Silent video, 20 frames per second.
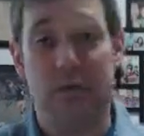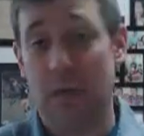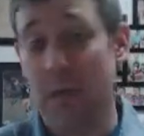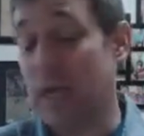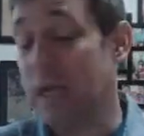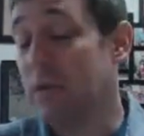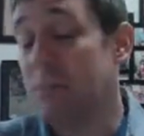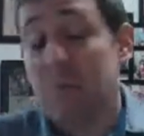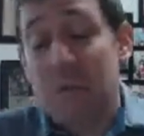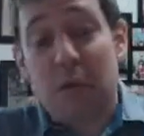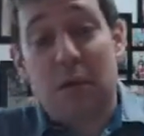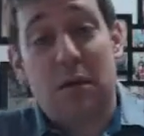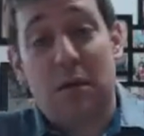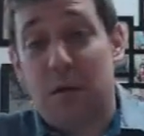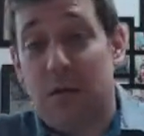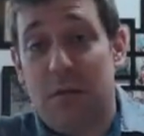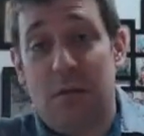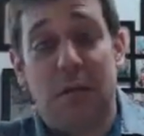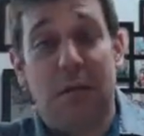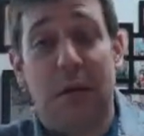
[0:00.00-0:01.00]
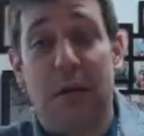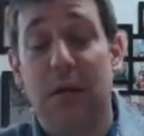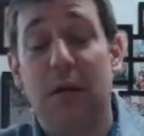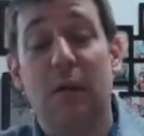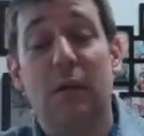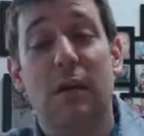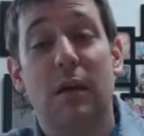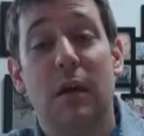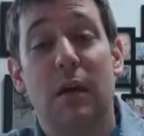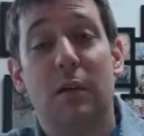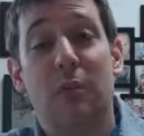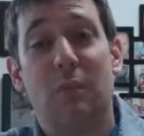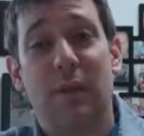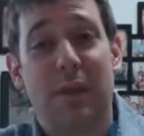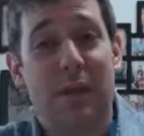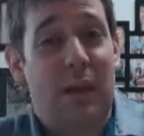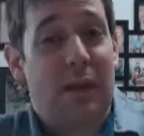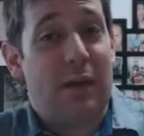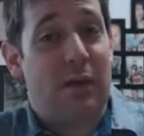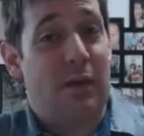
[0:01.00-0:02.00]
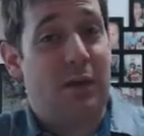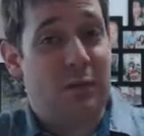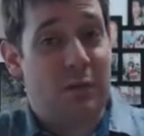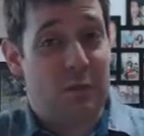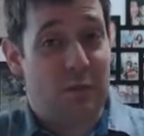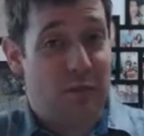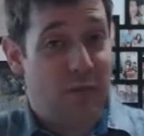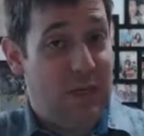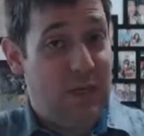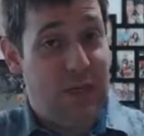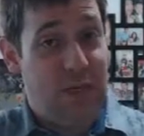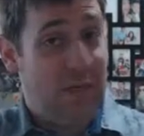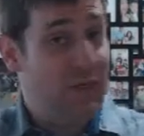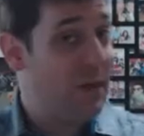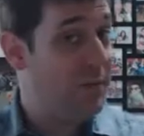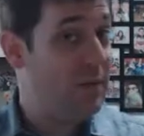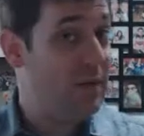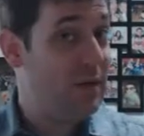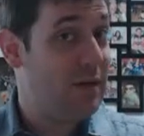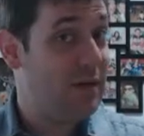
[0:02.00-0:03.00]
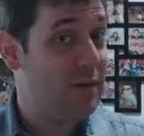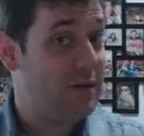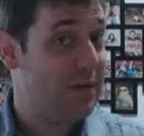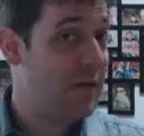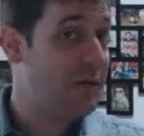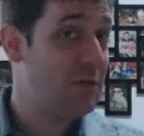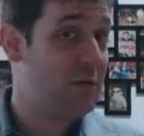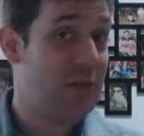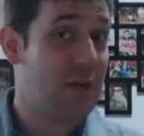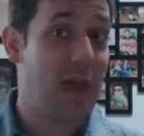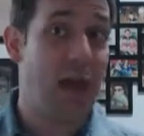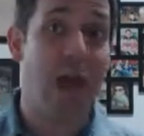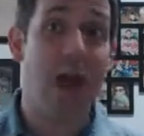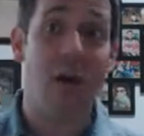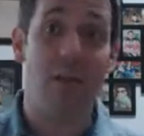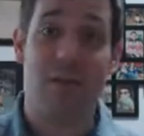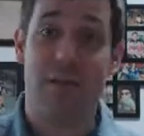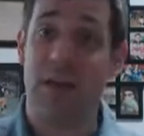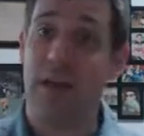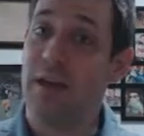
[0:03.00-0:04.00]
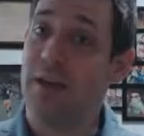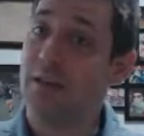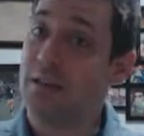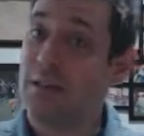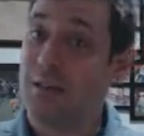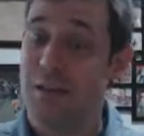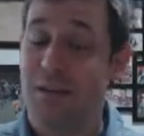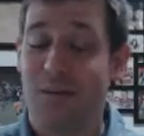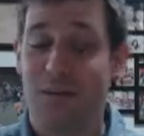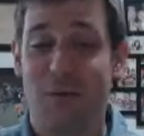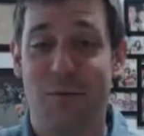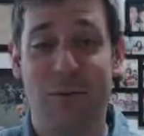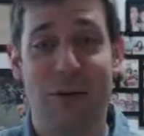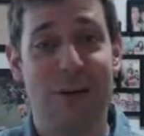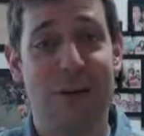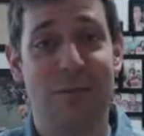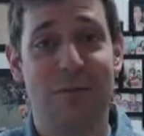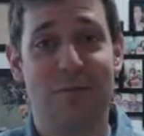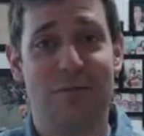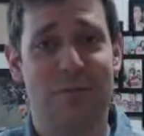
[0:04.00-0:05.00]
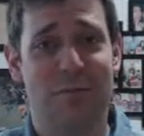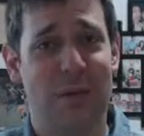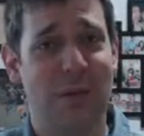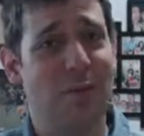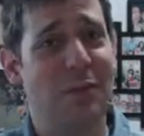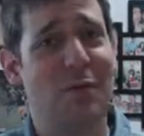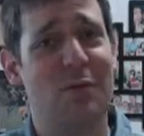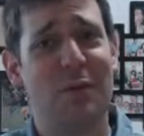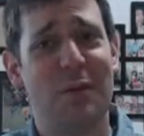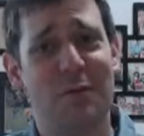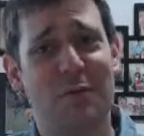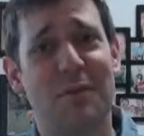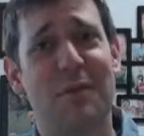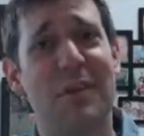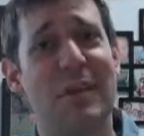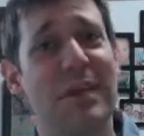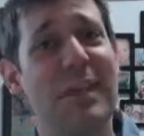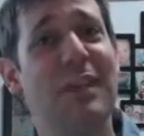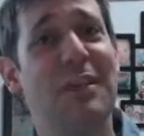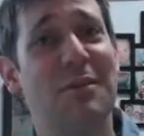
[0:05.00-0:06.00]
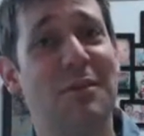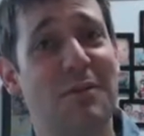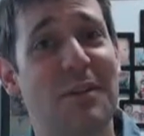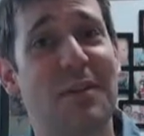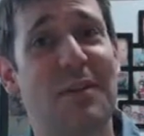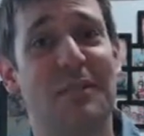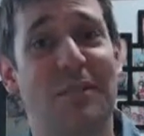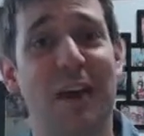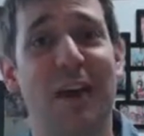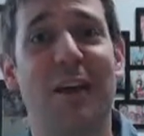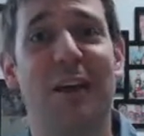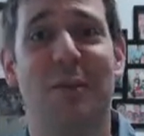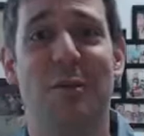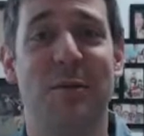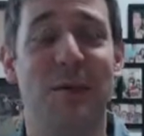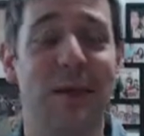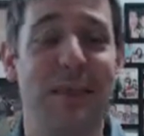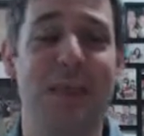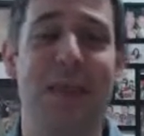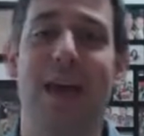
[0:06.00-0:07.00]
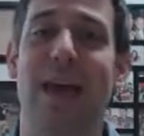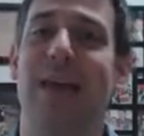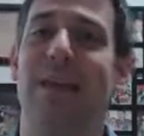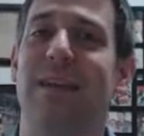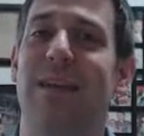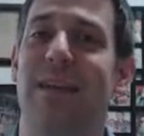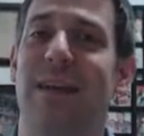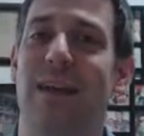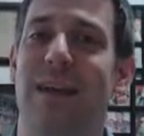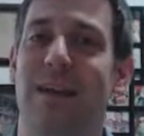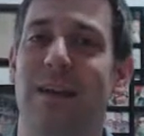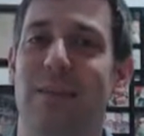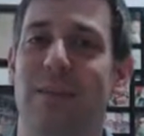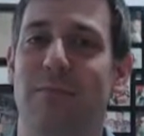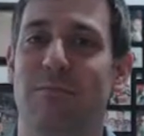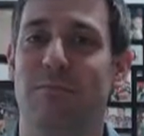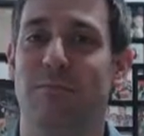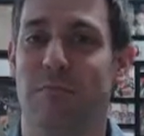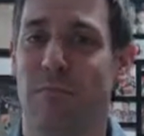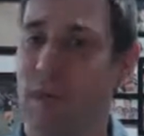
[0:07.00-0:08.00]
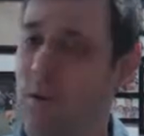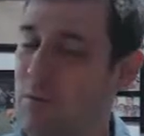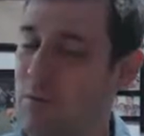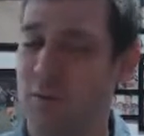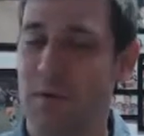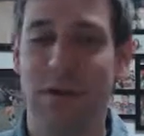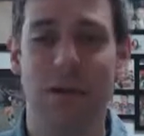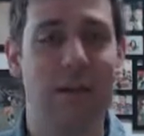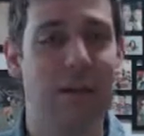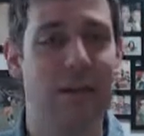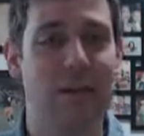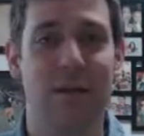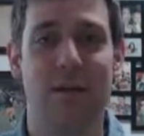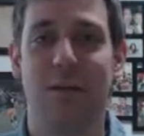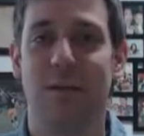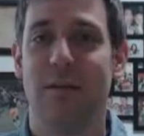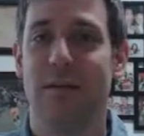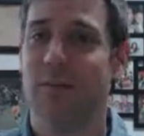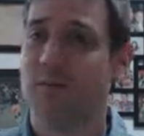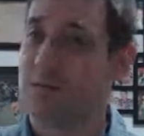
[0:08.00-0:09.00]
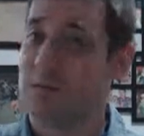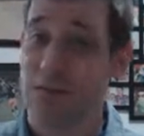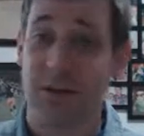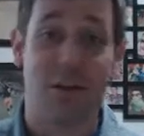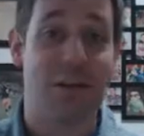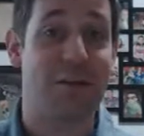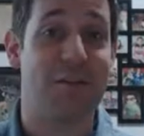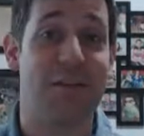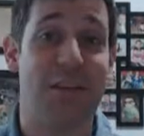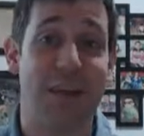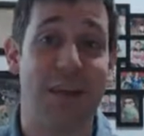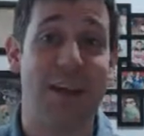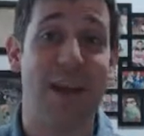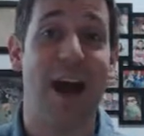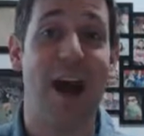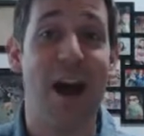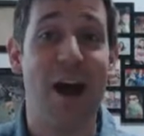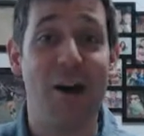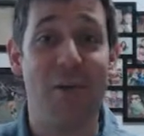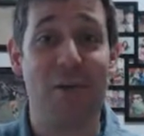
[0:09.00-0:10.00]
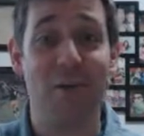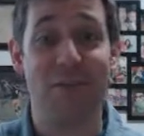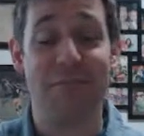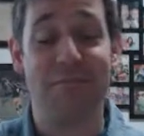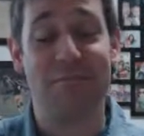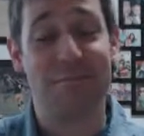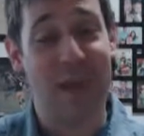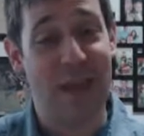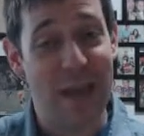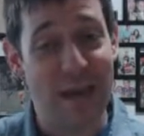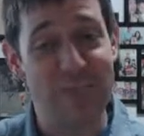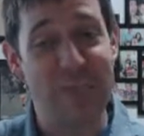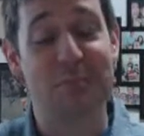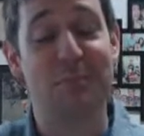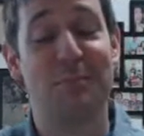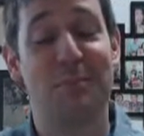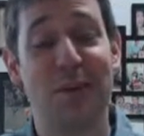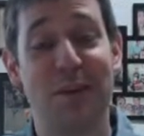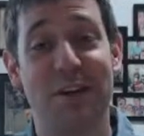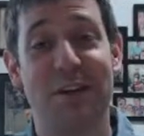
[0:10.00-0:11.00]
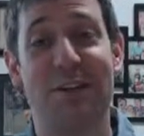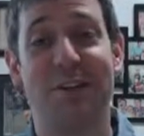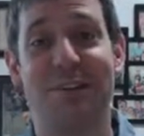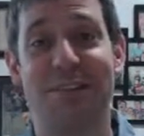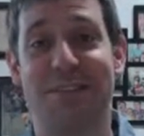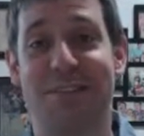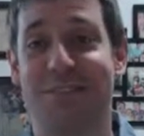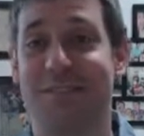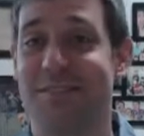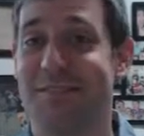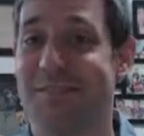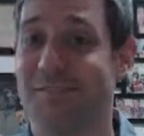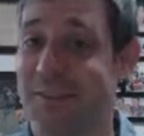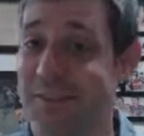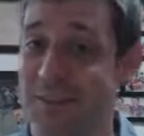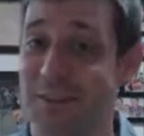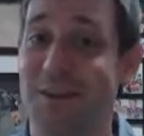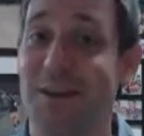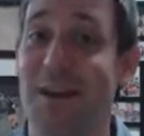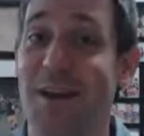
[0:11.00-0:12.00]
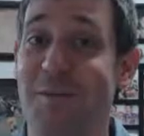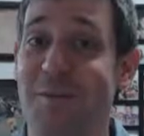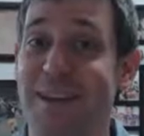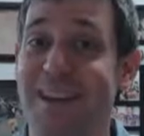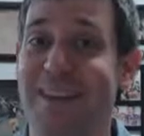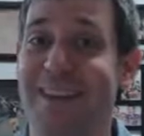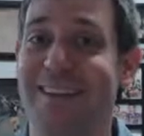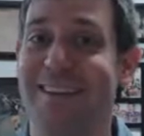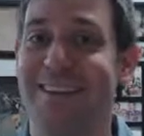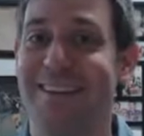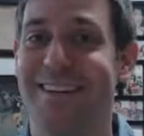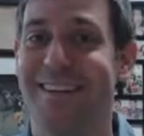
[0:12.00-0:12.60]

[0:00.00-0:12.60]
That can be a good thing, but that can also be maybe a sacred cow that, well, maybe we really need to reevaluate that. And maybe we need to slaughter that cow and have some burgers. They're yummy.